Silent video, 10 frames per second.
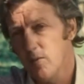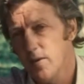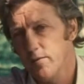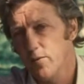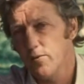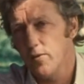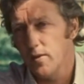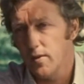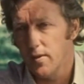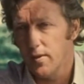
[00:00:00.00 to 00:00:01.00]
well, of course,
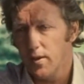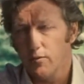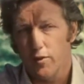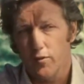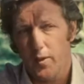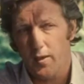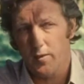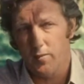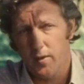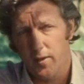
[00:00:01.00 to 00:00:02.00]
the interest back in
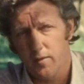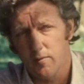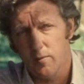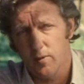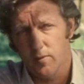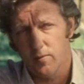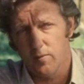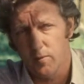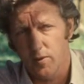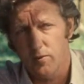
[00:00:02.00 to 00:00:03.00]
America was,
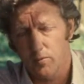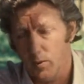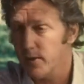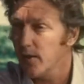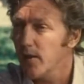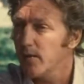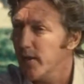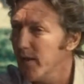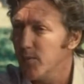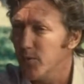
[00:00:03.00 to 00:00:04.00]
was what are
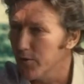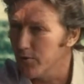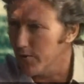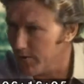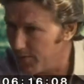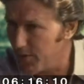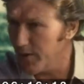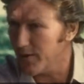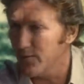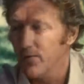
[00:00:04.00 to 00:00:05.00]
our boys doing, the
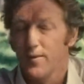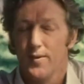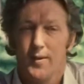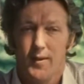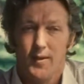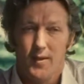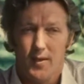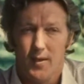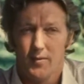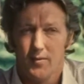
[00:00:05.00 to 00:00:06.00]
Americans?
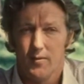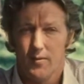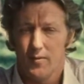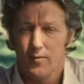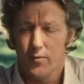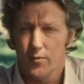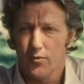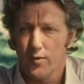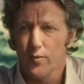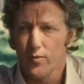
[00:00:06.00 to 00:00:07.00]
And for
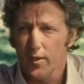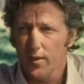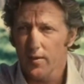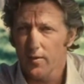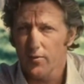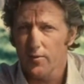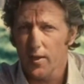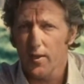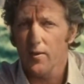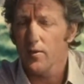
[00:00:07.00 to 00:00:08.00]
several years,
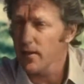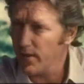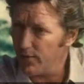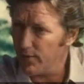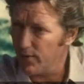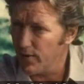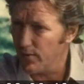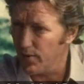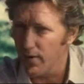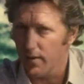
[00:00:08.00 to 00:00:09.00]
they only covered the
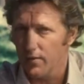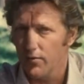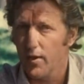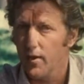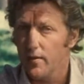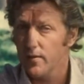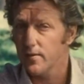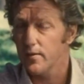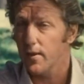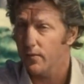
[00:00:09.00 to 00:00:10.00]
Americans. I
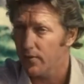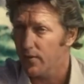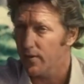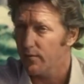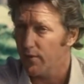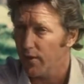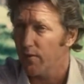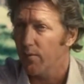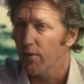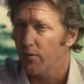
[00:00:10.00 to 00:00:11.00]
covered the
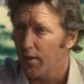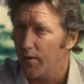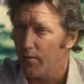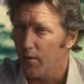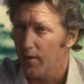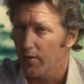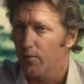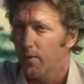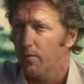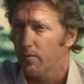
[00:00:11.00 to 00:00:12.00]
Vietnamese and the Americans,
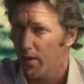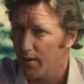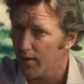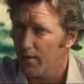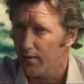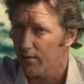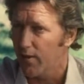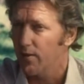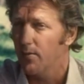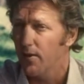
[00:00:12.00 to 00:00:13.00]
but mainly the
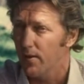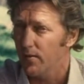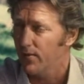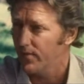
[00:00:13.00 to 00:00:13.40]
Vietnamese.